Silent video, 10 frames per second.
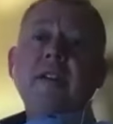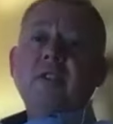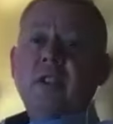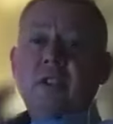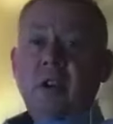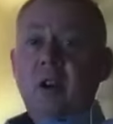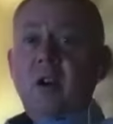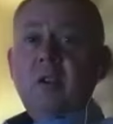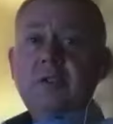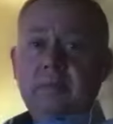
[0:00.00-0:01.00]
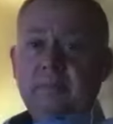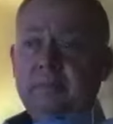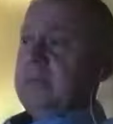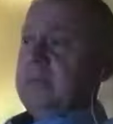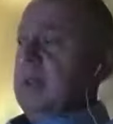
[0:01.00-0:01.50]
caused
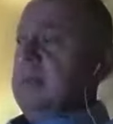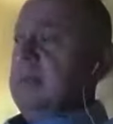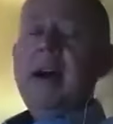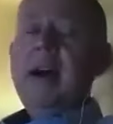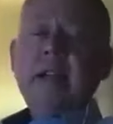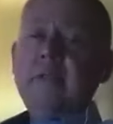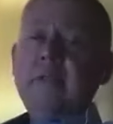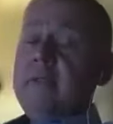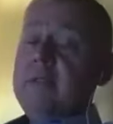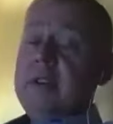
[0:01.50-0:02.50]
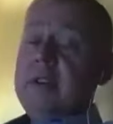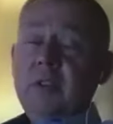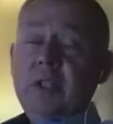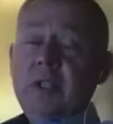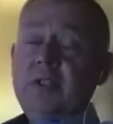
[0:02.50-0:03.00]
by either
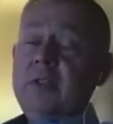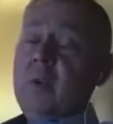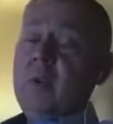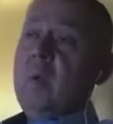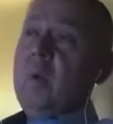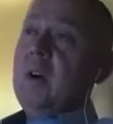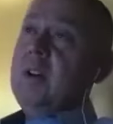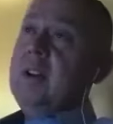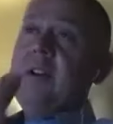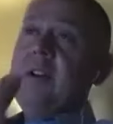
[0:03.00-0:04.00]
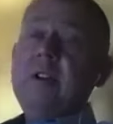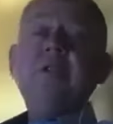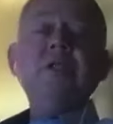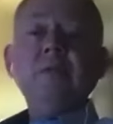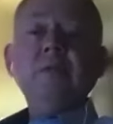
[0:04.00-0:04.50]
overindulgence or
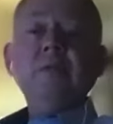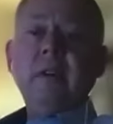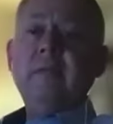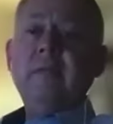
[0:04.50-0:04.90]
increased use of